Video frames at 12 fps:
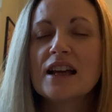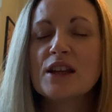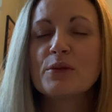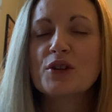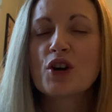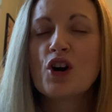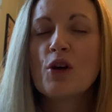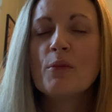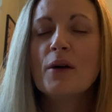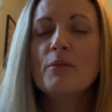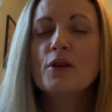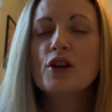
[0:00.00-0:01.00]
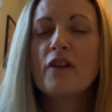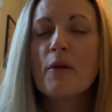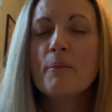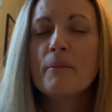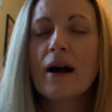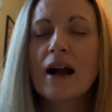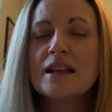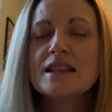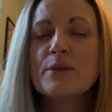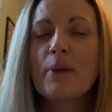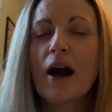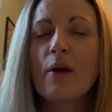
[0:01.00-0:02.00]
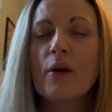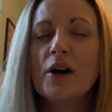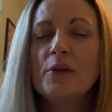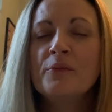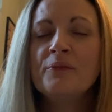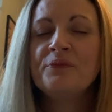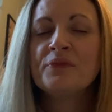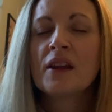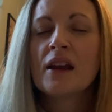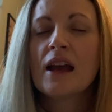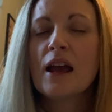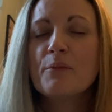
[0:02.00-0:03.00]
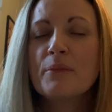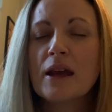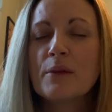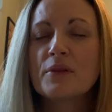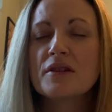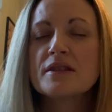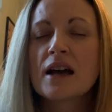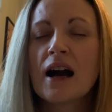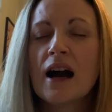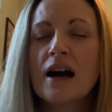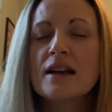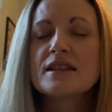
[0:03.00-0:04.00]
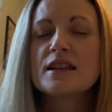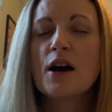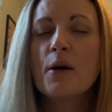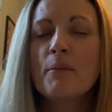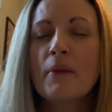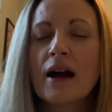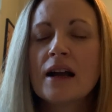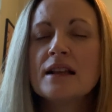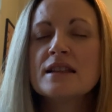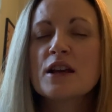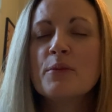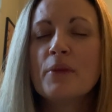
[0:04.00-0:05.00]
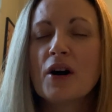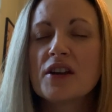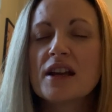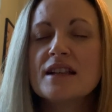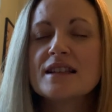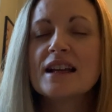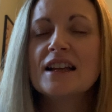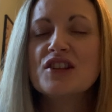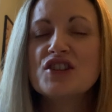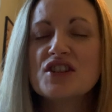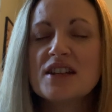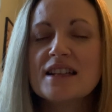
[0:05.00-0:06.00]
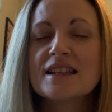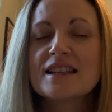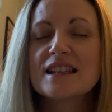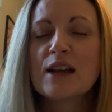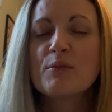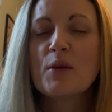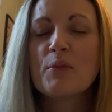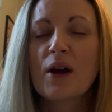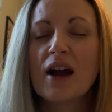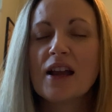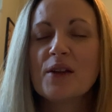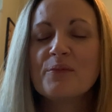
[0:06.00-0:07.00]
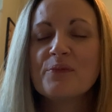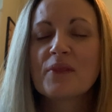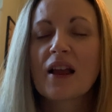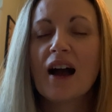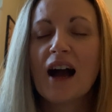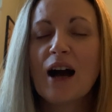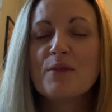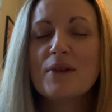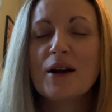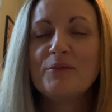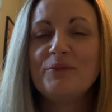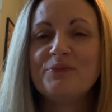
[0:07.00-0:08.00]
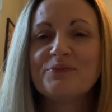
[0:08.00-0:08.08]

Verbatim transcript: You would come and move in mighty power in people's hearts and minds and bodies. In Jesus' name we pray. Amen.